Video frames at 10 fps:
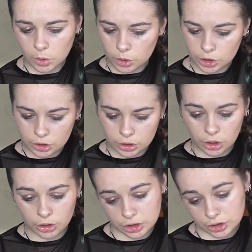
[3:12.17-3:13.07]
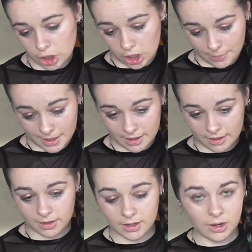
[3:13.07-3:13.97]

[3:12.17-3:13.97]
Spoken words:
or you could not use cocoa butter